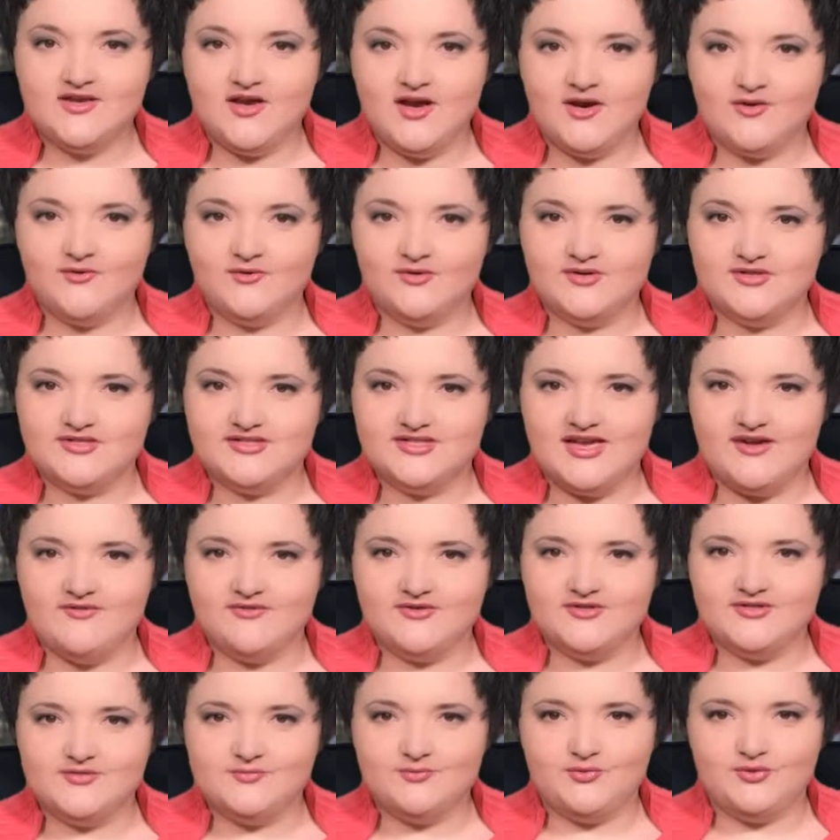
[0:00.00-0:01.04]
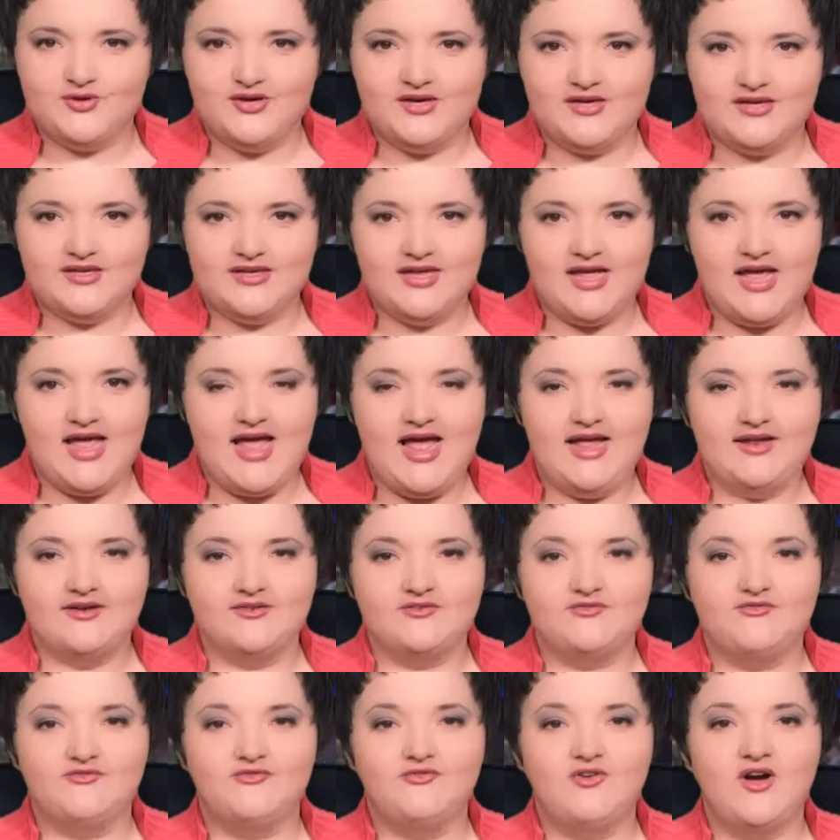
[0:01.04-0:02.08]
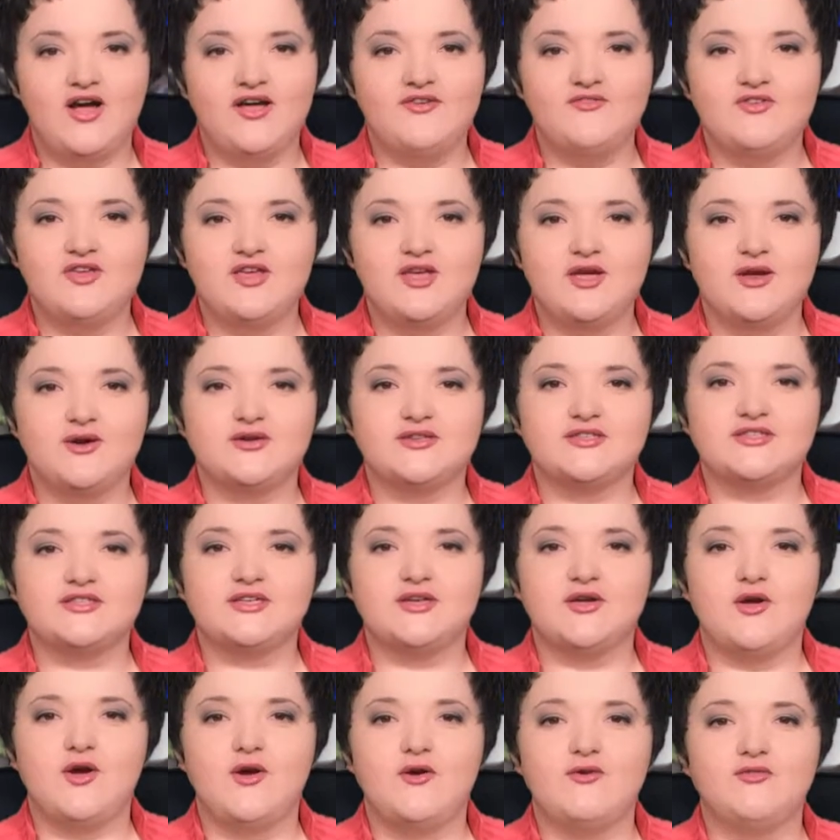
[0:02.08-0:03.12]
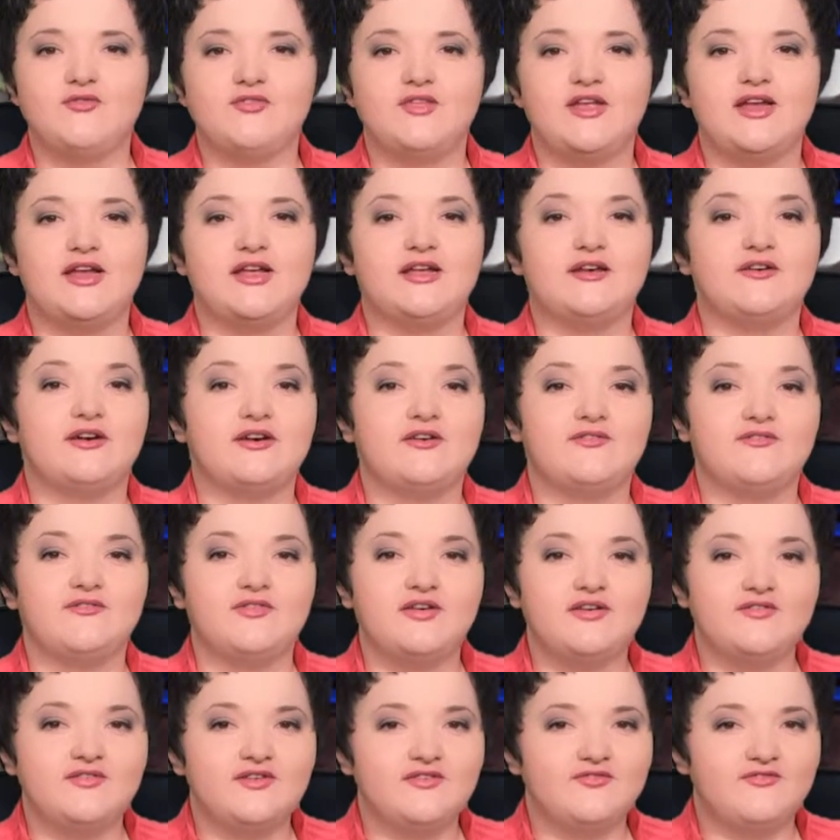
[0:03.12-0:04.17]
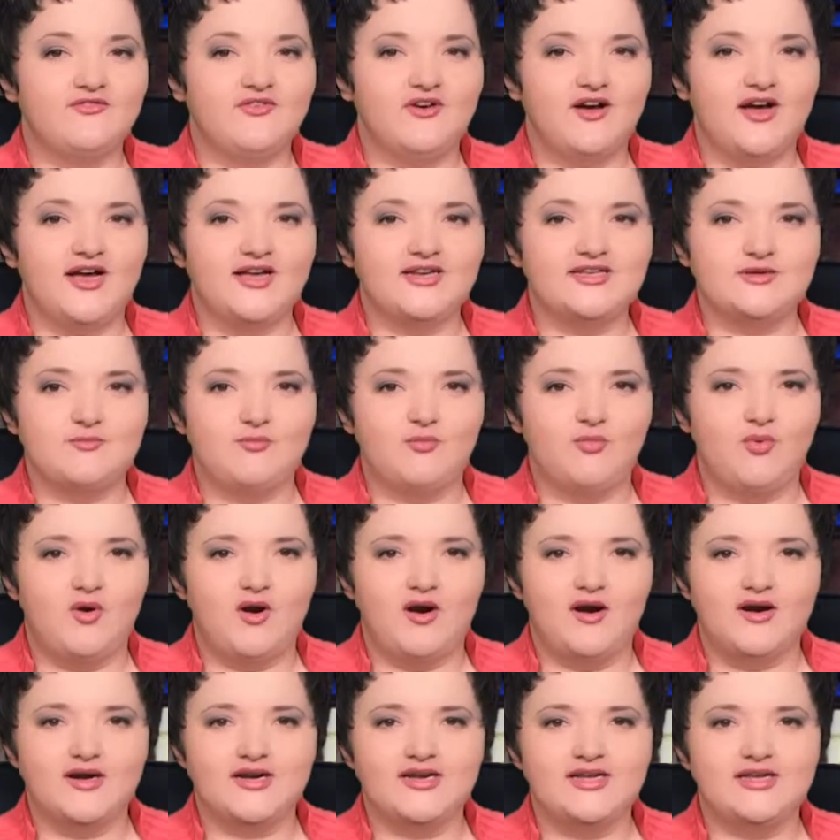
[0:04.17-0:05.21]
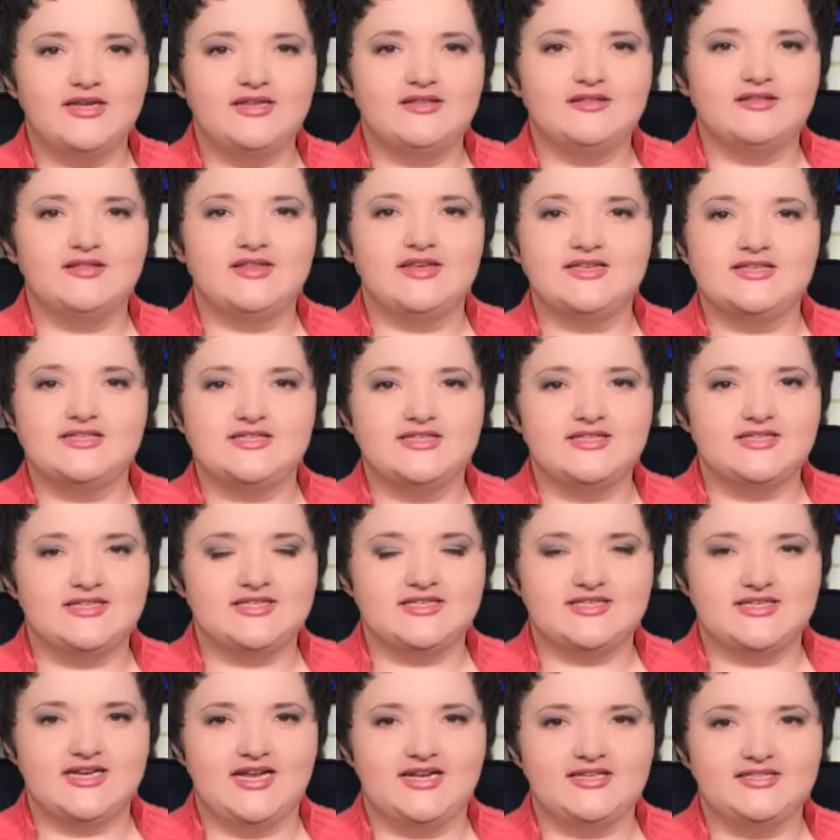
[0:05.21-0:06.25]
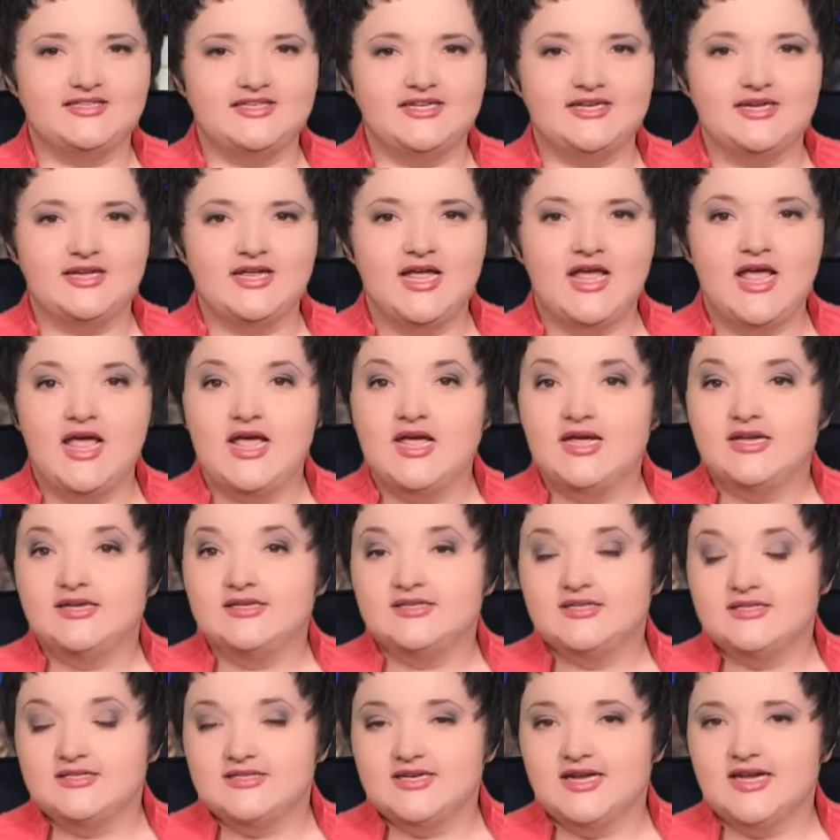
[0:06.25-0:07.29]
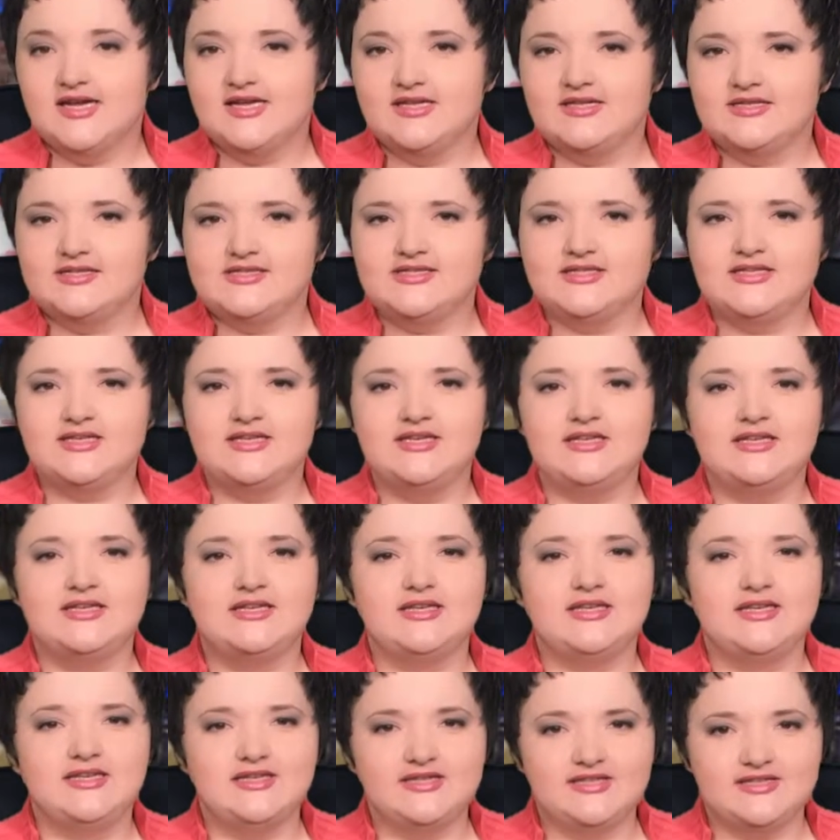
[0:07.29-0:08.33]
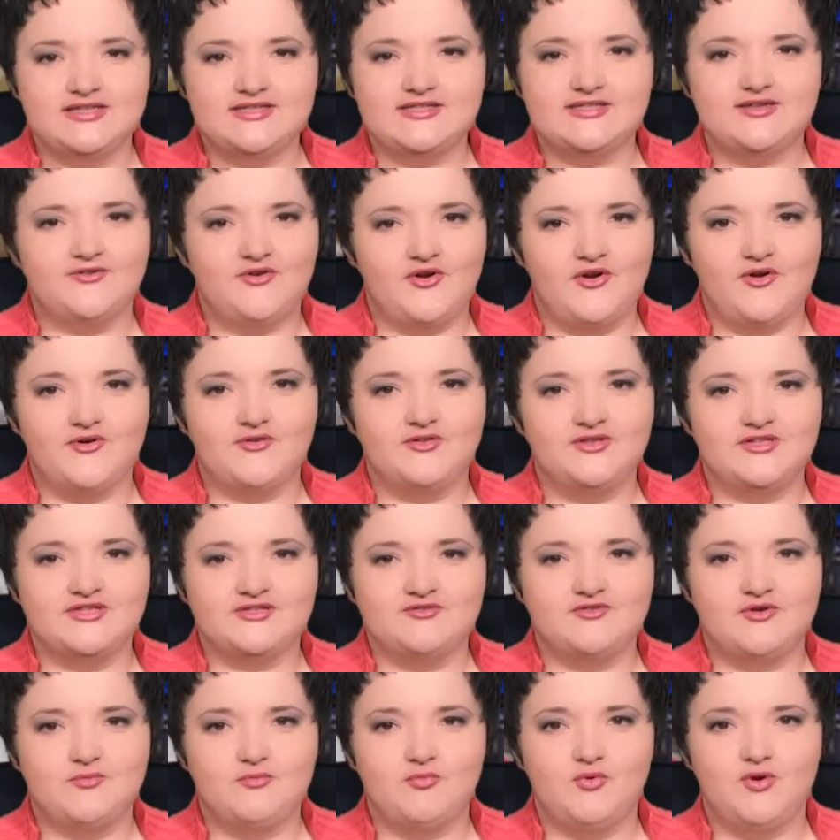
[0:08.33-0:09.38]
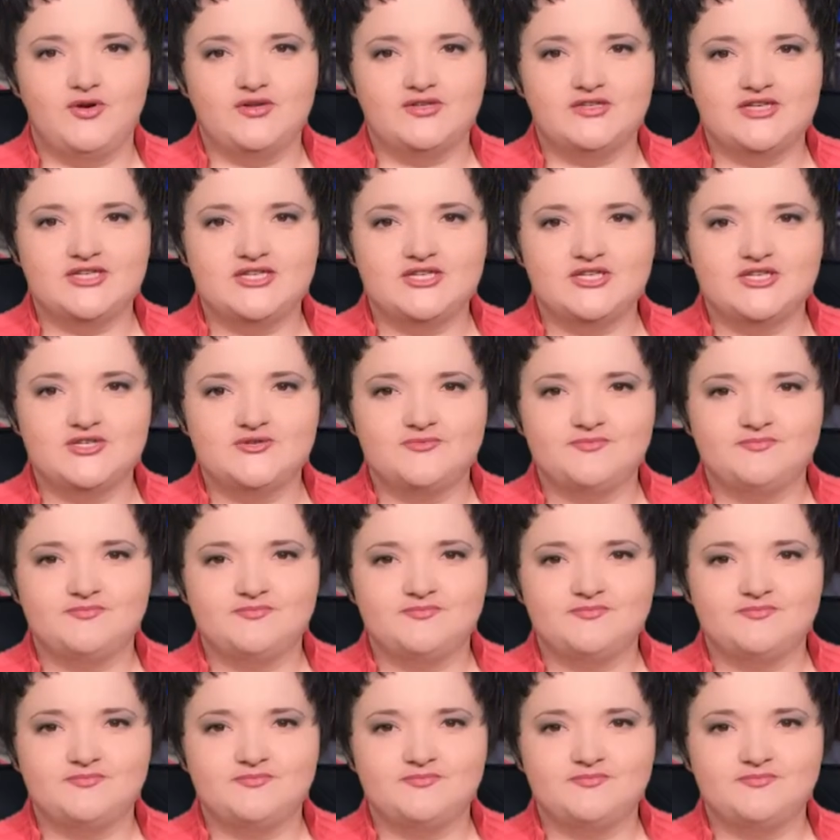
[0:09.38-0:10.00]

sakuras every spring, and 5 years ago they revivified a park in the city center. Details in Nina Sarioglu's reportage.